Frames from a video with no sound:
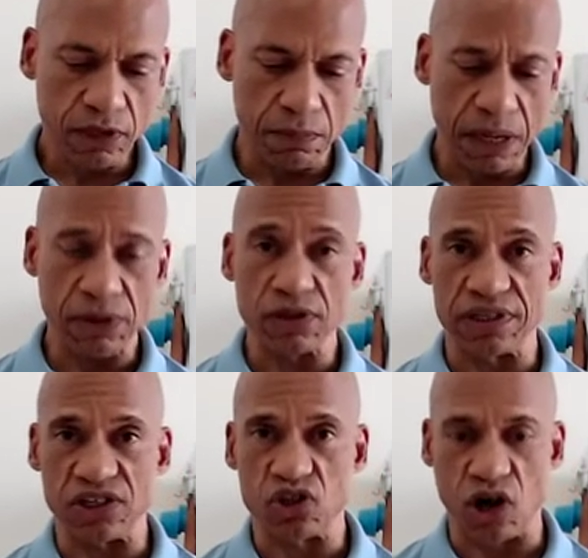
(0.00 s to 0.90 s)
Maybe there's
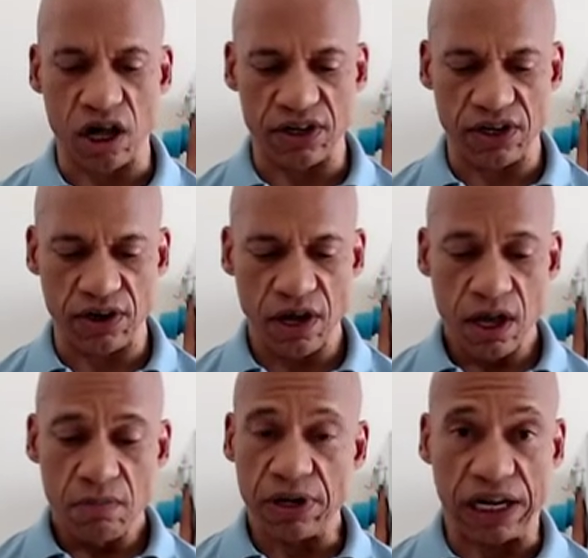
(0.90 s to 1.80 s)
less chocolate in here,
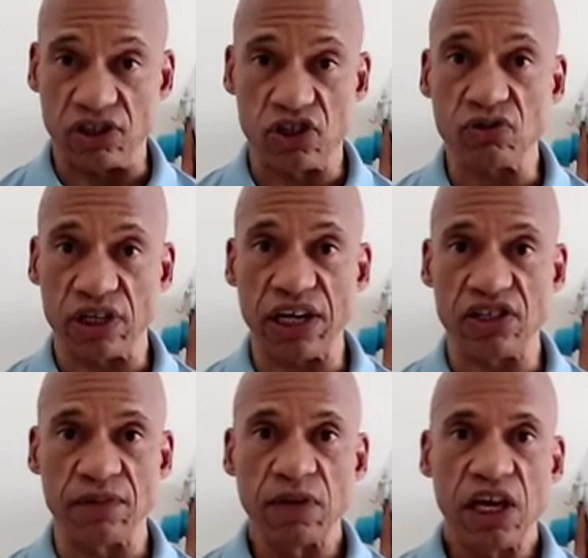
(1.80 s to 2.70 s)
but I can still taste
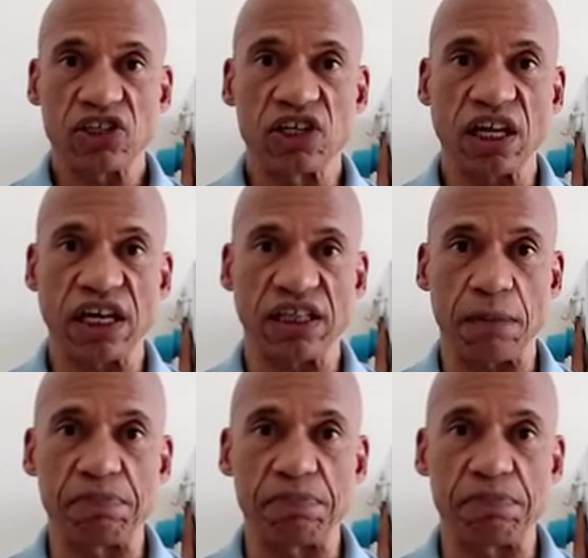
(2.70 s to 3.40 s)
it. It's not like that